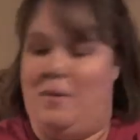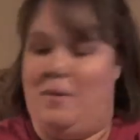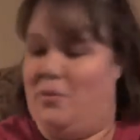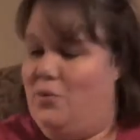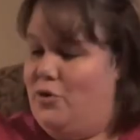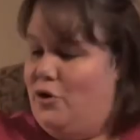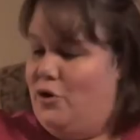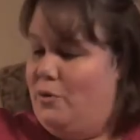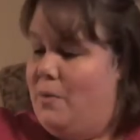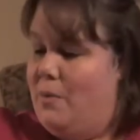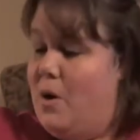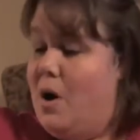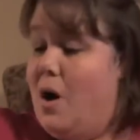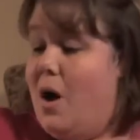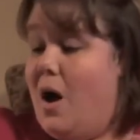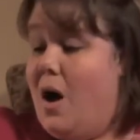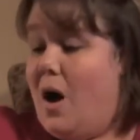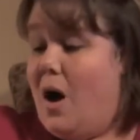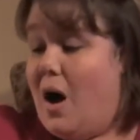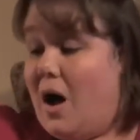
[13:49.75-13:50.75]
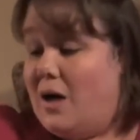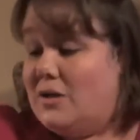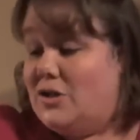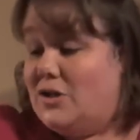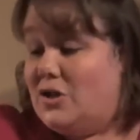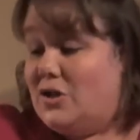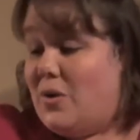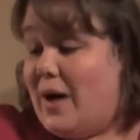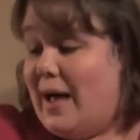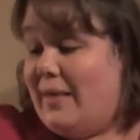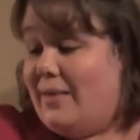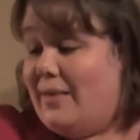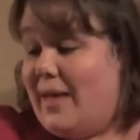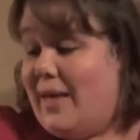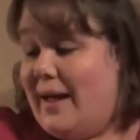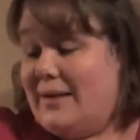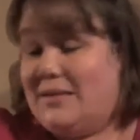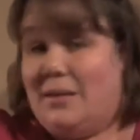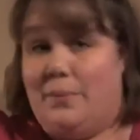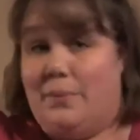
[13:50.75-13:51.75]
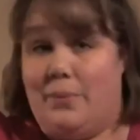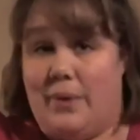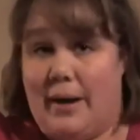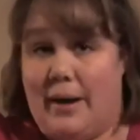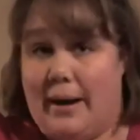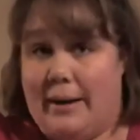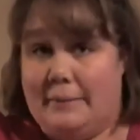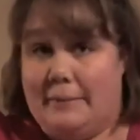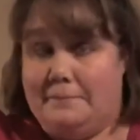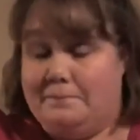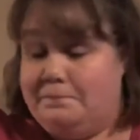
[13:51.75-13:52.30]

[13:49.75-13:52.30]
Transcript: room. Also, I like to bring